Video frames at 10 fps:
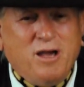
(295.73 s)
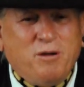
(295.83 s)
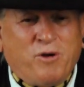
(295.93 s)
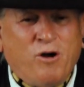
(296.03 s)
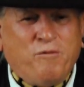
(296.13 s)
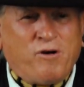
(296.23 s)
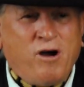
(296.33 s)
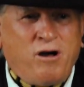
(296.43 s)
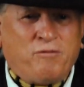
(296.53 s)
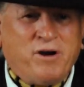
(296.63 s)
But
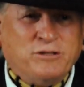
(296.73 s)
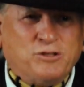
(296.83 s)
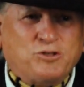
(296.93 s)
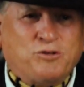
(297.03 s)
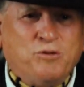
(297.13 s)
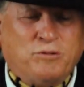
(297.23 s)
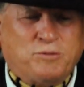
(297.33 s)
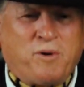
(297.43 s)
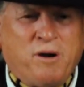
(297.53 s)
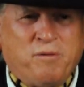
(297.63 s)
overall, Ranger School is
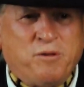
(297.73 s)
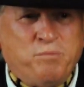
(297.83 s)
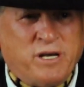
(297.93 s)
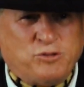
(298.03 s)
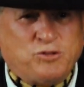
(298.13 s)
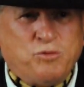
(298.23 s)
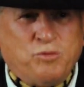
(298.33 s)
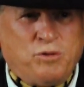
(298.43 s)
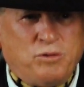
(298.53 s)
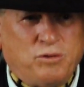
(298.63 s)
probably the best
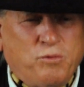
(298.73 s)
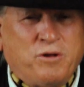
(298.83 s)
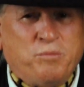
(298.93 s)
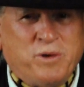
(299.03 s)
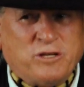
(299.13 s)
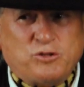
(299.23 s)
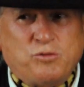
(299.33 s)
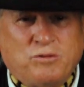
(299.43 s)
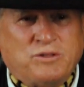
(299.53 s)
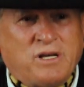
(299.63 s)
school, one of the best
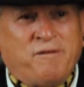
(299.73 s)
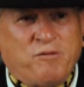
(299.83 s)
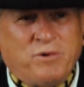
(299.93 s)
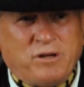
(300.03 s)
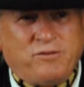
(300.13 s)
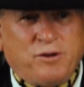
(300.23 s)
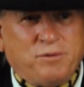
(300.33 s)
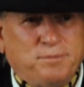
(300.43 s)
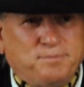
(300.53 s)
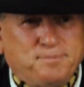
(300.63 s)
schools I ever went to.
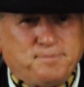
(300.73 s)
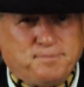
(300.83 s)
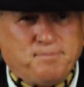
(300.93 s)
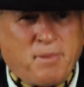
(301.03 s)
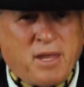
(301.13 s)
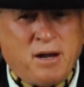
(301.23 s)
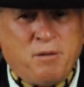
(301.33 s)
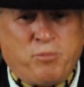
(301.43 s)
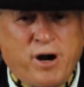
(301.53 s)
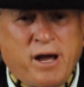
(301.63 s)
and
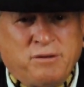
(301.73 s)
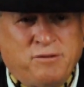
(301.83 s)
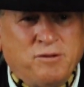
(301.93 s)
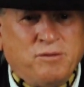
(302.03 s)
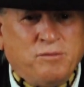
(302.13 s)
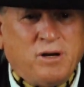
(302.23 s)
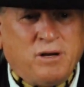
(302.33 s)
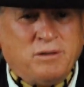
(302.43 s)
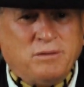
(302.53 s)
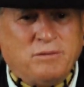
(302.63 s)
I'm proud
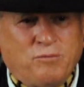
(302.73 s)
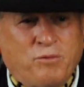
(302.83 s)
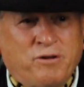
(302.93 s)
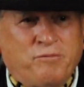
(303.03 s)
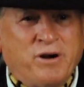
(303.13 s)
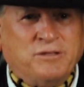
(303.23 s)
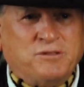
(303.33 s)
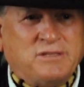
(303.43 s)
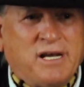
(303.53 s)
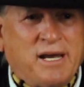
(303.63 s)
to wear the
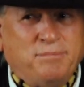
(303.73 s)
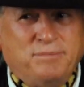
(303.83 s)
Ranger tab,